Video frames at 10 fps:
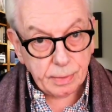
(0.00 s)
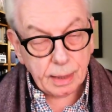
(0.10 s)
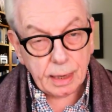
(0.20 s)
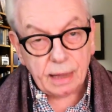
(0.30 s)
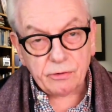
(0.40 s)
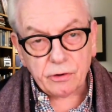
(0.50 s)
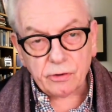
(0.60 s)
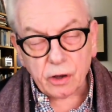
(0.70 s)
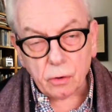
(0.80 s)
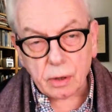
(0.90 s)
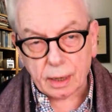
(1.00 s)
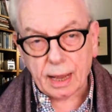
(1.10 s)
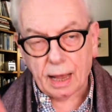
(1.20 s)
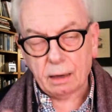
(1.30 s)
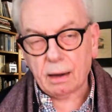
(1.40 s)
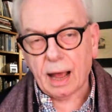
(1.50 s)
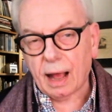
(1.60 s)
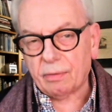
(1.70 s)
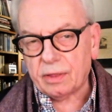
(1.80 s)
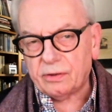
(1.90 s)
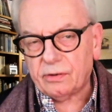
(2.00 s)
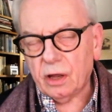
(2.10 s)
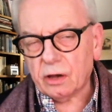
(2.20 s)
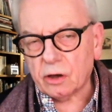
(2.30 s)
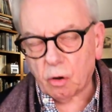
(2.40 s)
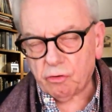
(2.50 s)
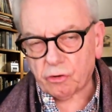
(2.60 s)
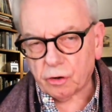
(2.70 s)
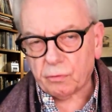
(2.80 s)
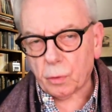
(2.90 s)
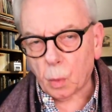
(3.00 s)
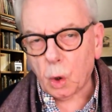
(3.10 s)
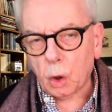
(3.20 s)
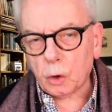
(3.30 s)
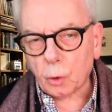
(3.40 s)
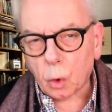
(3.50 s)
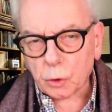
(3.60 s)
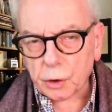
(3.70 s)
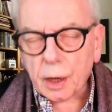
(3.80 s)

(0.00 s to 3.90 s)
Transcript: Let's just look again at this notion of the world order.